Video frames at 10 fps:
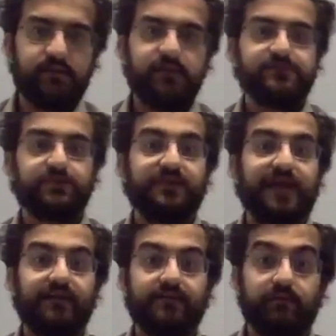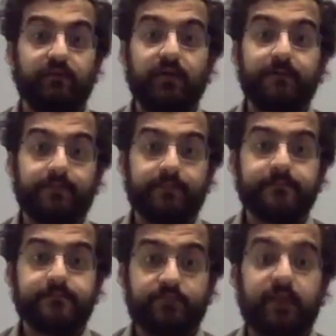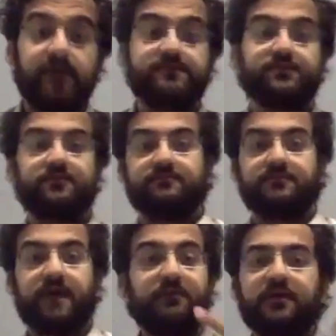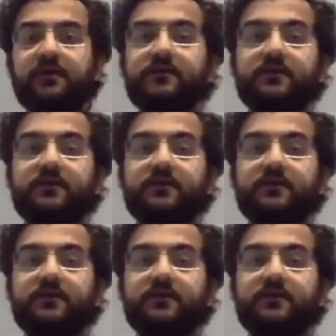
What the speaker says: So that, yeah, so I'm not hearing you